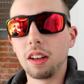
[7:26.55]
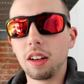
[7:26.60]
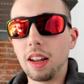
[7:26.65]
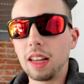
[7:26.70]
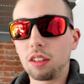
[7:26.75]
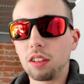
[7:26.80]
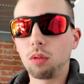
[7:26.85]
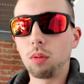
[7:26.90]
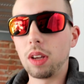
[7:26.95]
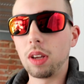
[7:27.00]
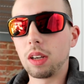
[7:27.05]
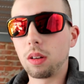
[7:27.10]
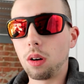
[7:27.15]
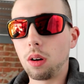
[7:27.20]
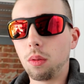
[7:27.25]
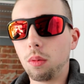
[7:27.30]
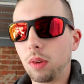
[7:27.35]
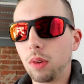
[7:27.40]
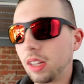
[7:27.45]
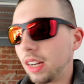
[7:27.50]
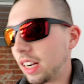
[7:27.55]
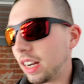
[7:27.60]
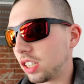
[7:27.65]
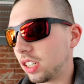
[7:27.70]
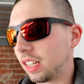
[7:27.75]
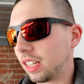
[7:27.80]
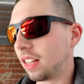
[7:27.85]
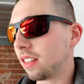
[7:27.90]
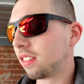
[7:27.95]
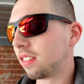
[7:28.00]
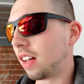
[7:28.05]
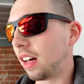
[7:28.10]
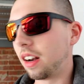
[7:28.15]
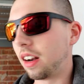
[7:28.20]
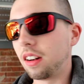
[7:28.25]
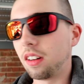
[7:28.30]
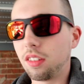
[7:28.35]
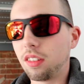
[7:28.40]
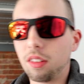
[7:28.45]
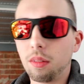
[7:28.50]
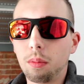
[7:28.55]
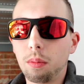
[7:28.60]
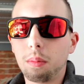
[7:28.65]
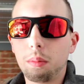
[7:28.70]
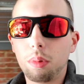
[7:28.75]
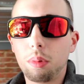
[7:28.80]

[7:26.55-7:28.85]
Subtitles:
next week we can actually get started into some